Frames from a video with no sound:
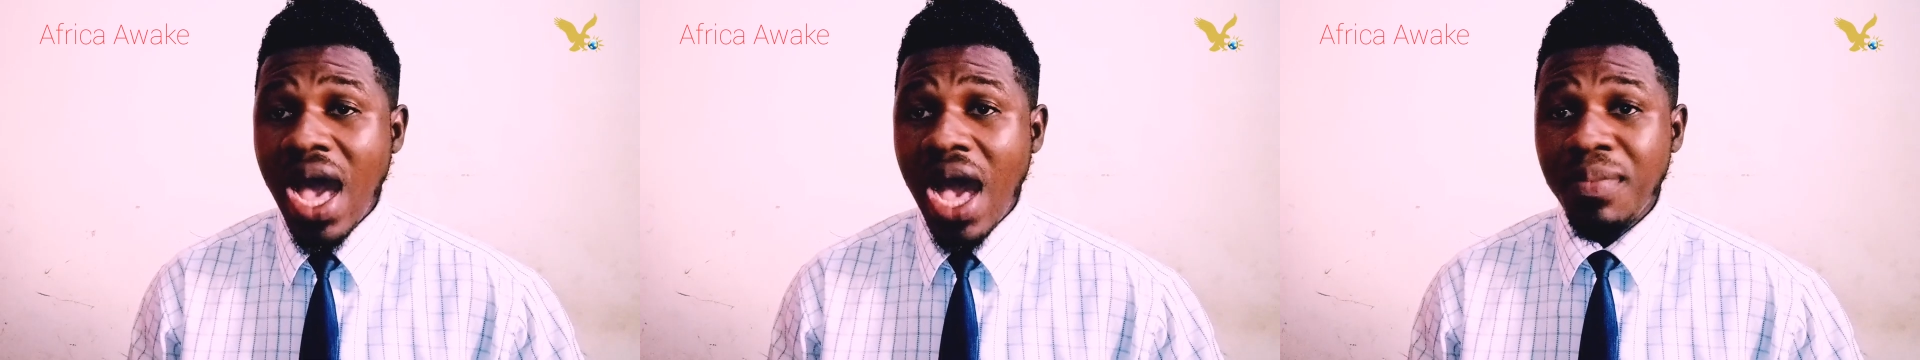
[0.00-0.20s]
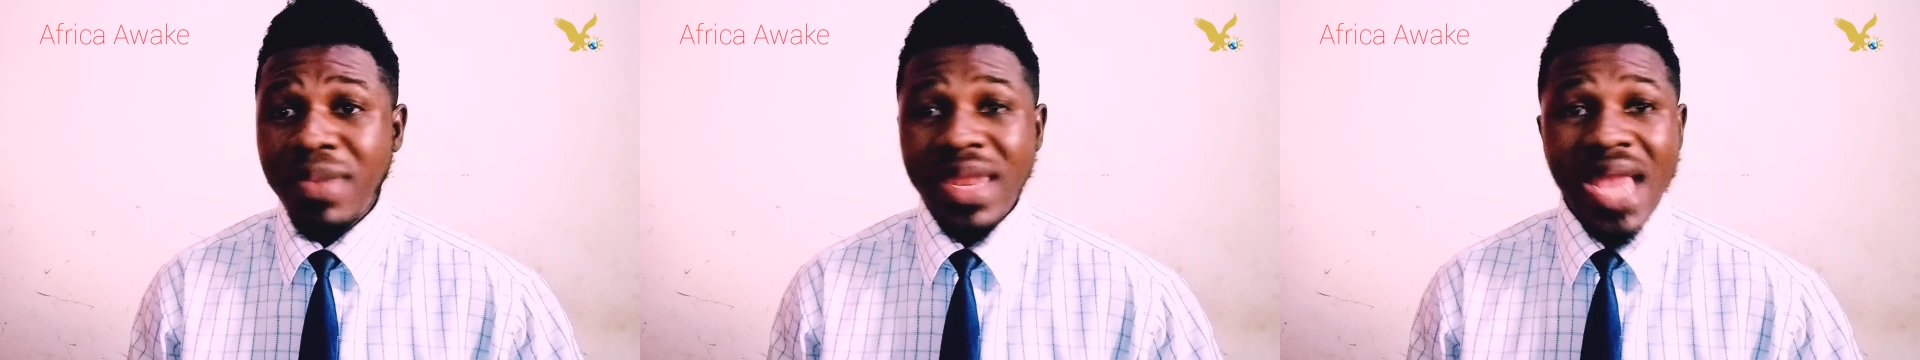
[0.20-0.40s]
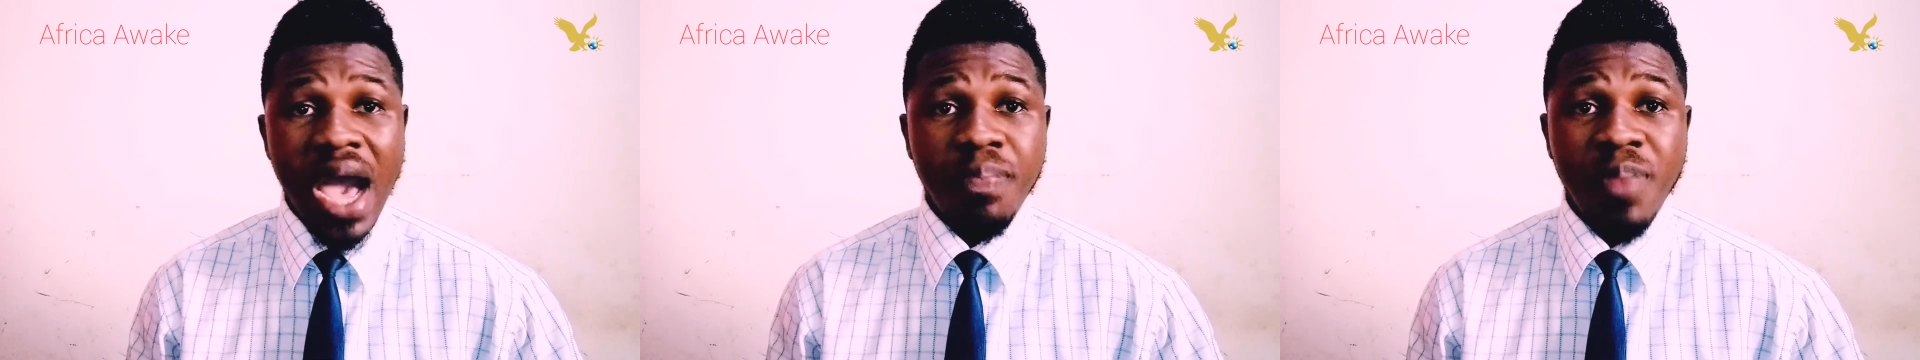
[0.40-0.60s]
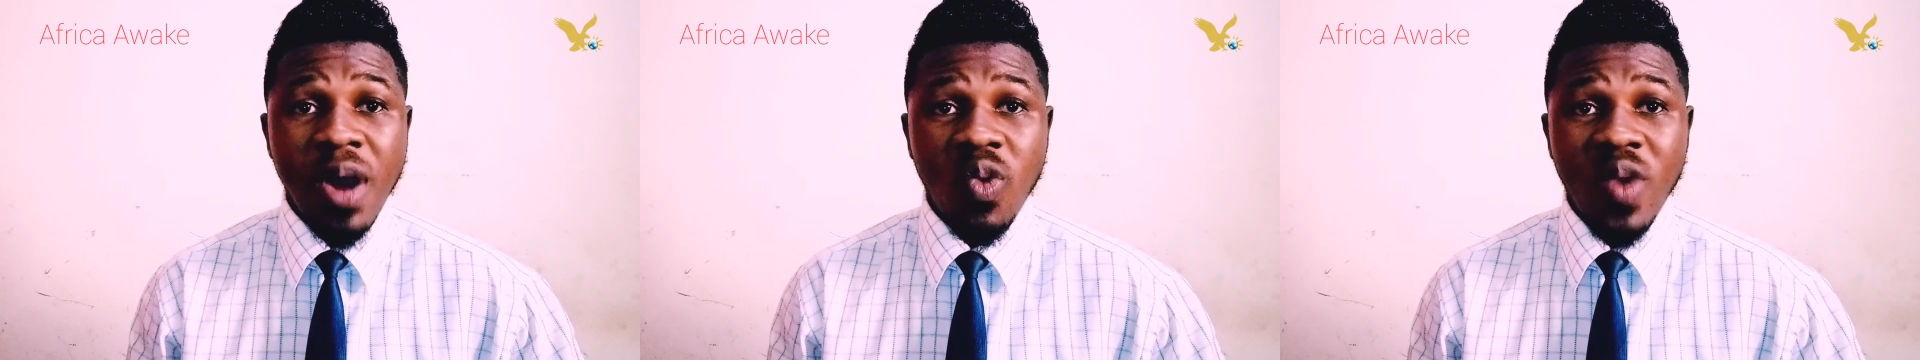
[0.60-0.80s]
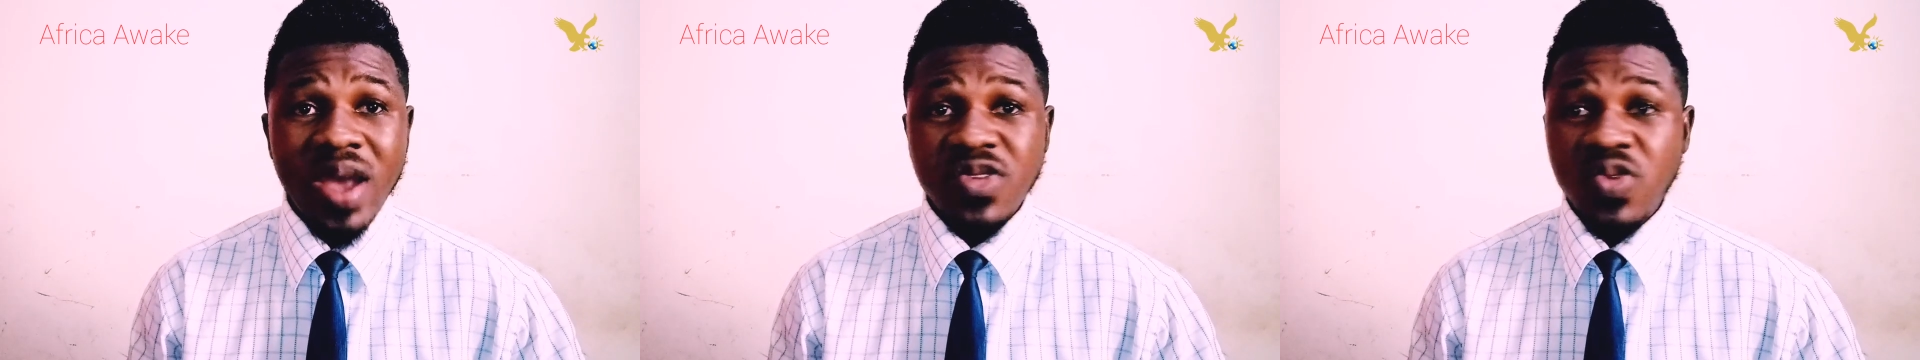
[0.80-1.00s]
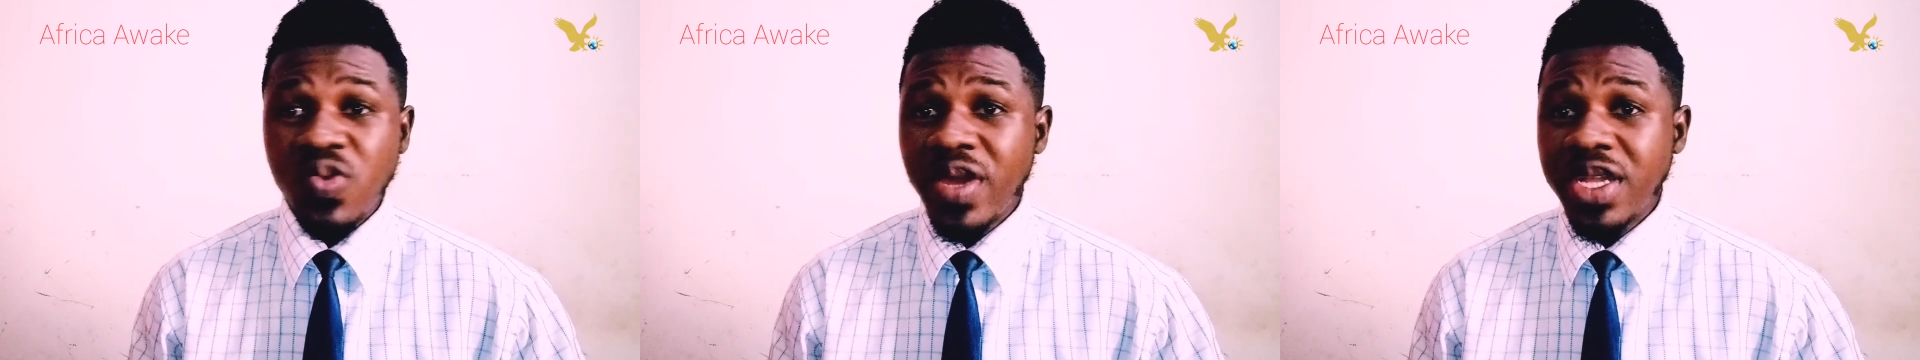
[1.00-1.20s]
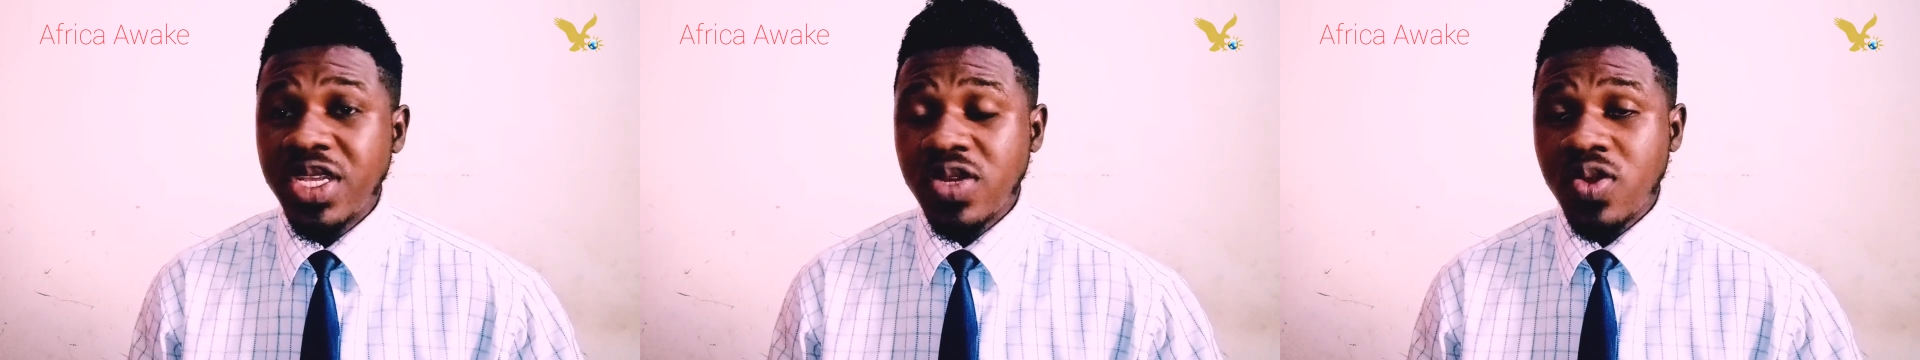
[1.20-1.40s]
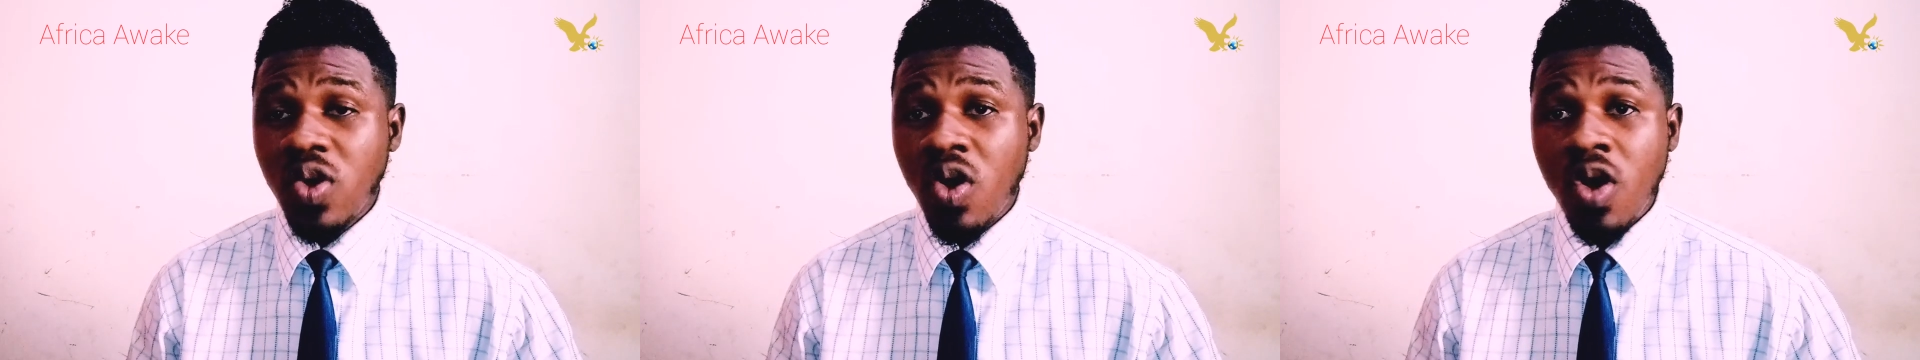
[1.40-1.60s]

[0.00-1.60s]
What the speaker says: I mean Upper West region,